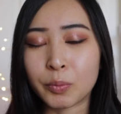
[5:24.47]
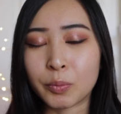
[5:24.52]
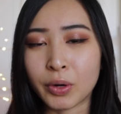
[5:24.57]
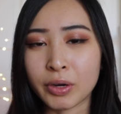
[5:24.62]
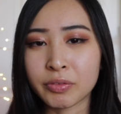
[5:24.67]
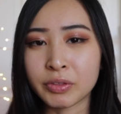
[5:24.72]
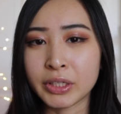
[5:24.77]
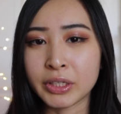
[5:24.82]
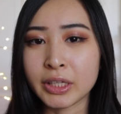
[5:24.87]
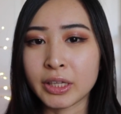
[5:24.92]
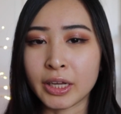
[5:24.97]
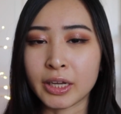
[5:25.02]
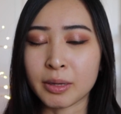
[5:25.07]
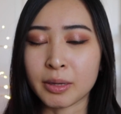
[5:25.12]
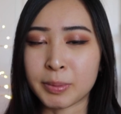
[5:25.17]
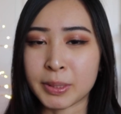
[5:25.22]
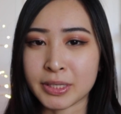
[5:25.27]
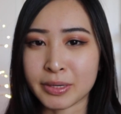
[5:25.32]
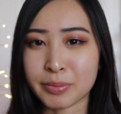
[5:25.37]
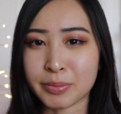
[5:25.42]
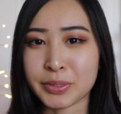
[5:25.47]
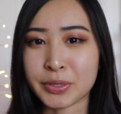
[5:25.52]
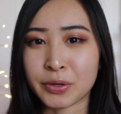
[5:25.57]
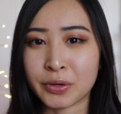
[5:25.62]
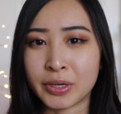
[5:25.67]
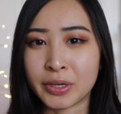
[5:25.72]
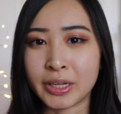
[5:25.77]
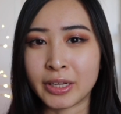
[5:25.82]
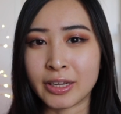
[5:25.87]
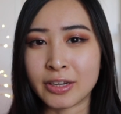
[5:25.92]
What I really like about
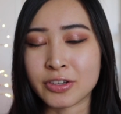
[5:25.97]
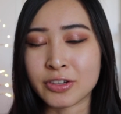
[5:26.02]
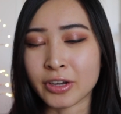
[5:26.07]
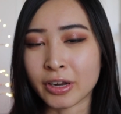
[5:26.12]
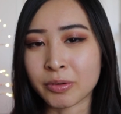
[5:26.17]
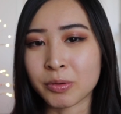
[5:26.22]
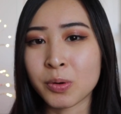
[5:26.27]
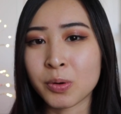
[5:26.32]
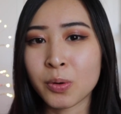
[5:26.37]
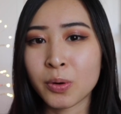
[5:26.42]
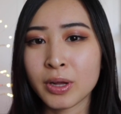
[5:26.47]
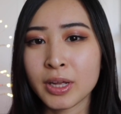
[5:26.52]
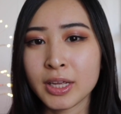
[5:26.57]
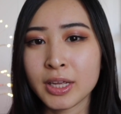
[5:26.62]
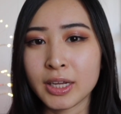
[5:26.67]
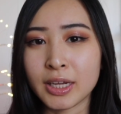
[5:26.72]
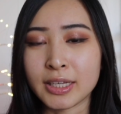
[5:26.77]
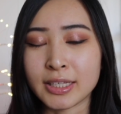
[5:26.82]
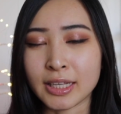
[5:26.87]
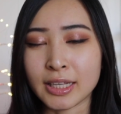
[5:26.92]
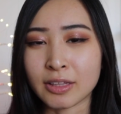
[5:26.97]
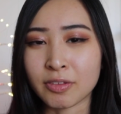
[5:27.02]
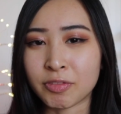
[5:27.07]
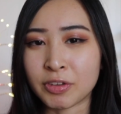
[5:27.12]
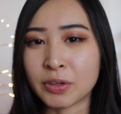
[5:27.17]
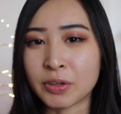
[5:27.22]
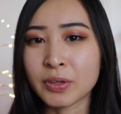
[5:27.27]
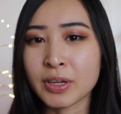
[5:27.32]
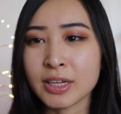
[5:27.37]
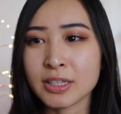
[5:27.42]
cybersecurity in general is that the
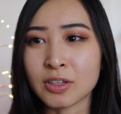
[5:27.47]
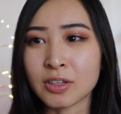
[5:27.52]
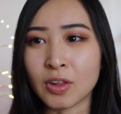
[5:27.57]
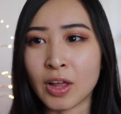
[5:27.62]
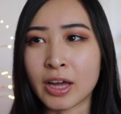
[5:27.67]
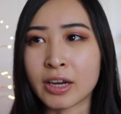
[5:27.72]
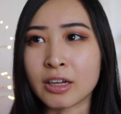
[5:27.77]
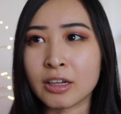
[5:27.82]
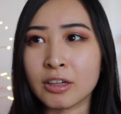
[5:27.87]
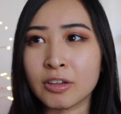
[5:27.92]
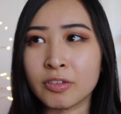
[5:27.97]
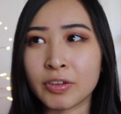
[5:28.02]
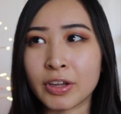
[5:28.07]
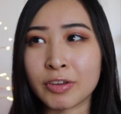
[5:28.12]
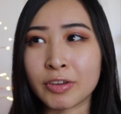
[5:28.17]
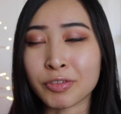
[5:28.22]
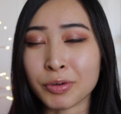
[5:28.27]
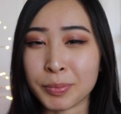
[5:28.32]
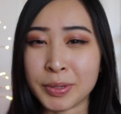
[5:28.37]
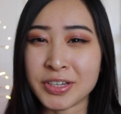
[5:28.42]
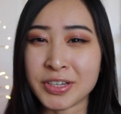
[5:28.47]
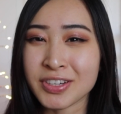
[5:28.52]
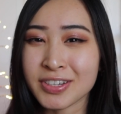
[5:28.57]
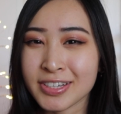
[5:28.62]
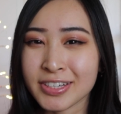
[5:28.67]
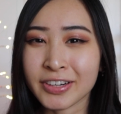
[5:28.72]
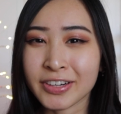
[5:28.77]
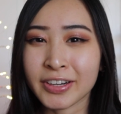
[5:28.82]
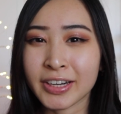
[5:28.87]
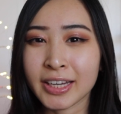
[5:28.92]
field has a lot of information
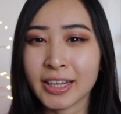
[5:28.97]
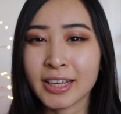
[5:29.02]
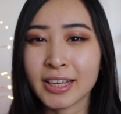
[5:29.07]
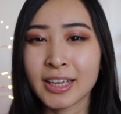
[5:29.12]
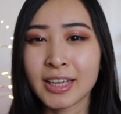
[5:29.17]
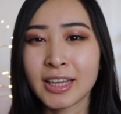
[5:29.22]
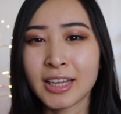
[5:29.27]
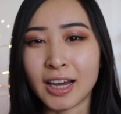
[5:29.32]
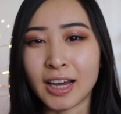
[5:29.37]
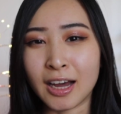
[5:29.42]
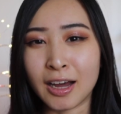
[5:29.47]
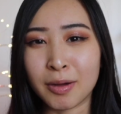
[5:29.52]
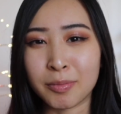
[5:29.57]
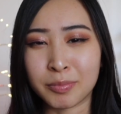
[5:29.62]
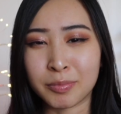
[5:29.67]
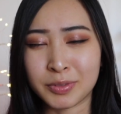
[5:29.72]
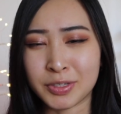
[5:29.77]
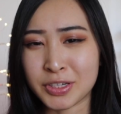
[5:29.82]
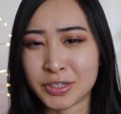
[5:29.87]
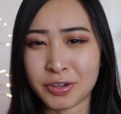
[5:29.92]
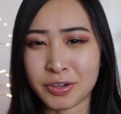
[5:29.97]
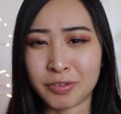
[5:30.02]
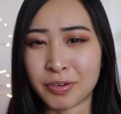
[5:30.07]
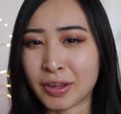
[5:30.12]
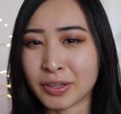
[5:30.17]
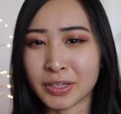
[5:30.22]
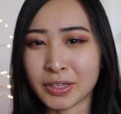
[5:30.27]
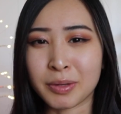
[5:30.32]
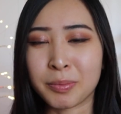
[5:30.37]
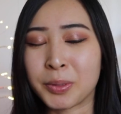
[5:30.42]
sharing um, just
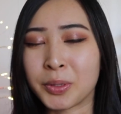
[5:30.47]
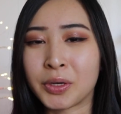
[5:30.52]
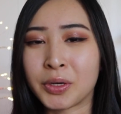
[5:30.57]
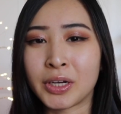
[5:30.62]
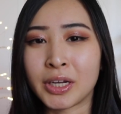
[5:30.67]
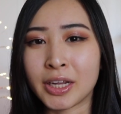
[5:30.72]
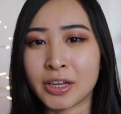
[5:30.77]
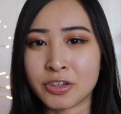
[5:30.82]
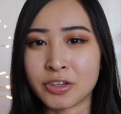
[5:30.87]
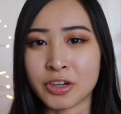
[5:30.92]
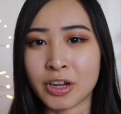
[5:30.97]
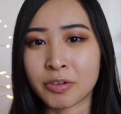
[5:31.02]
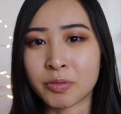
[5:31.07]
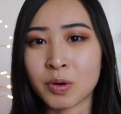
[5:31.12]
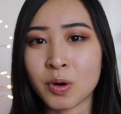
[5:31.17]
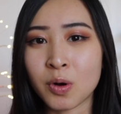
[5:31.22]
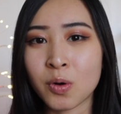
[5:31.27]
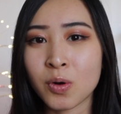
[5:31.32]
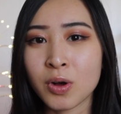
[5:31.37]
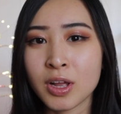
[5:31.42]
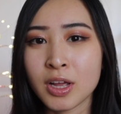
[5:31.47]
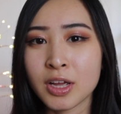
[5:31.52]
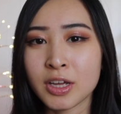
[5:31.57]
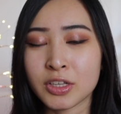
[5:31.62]
around the community in general.